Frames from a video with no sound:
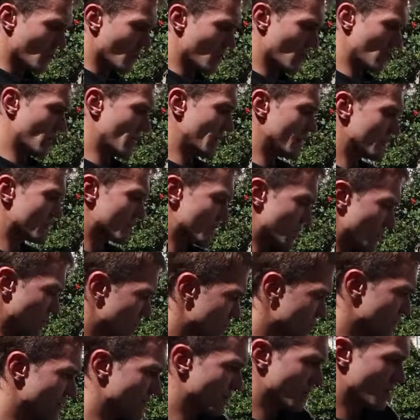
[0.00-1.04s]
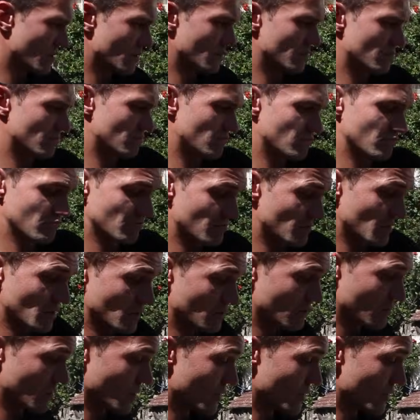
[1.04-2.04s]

Alright, so once you've got it